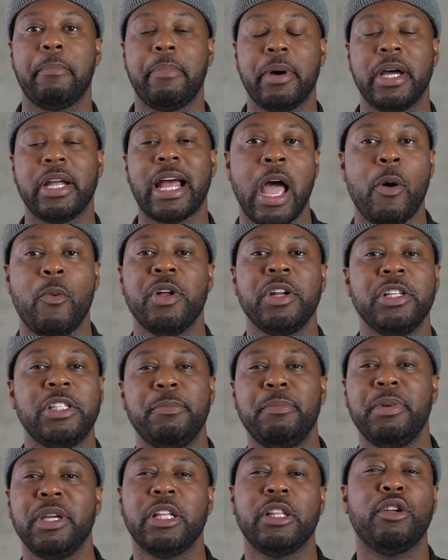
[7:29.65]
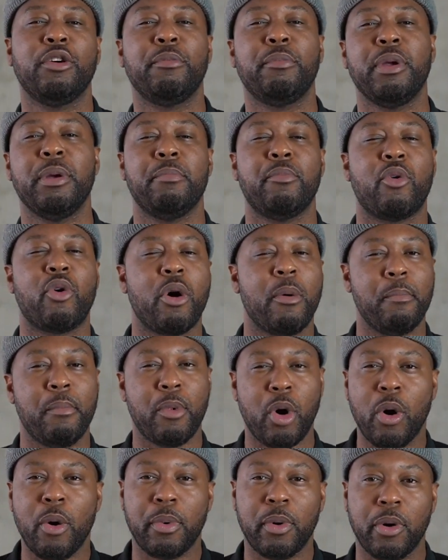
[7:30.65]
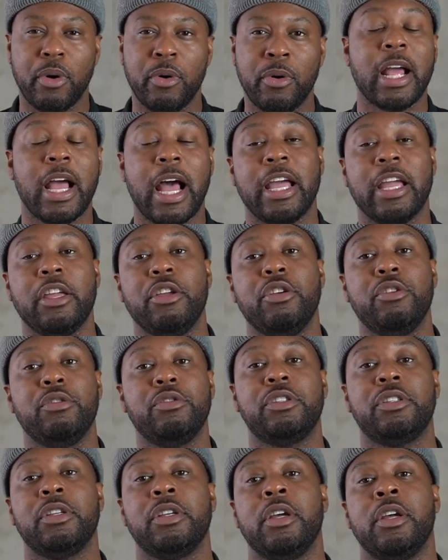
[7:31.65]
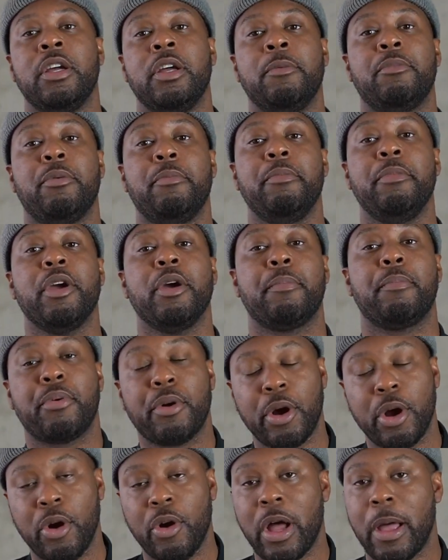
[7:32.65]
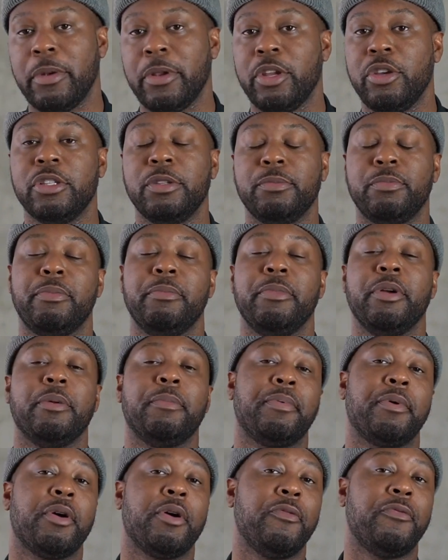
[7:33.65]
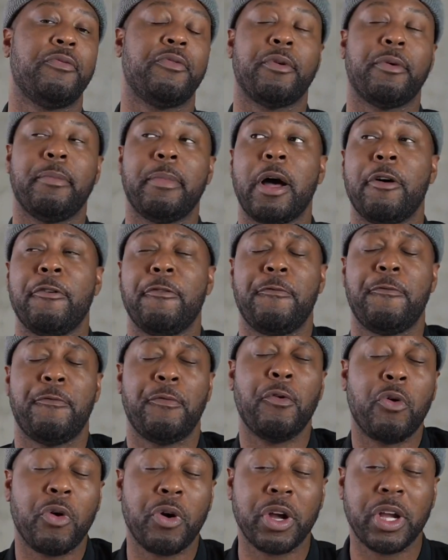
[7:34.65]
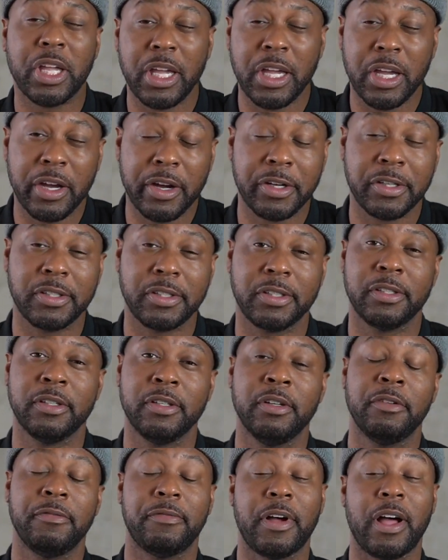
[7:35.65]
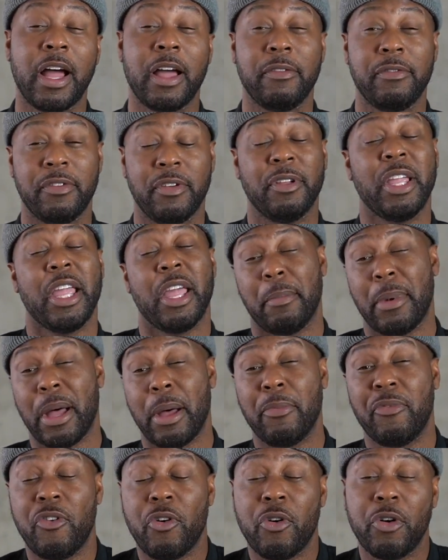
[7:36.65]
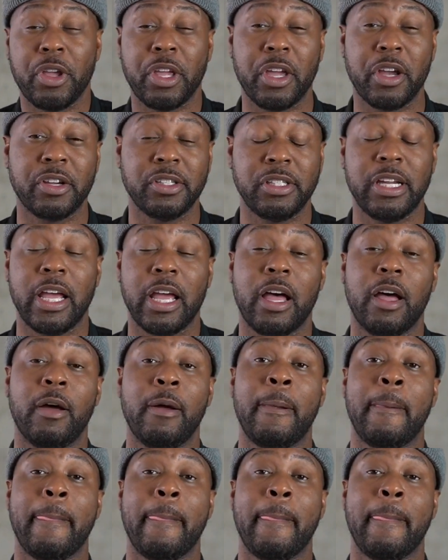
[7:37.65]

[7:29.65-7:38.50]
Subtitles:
but I wanted to be a little bit more mobile. I use Premiere Pro. I've been using Premiere Pro for about 4 years. About 4 years now,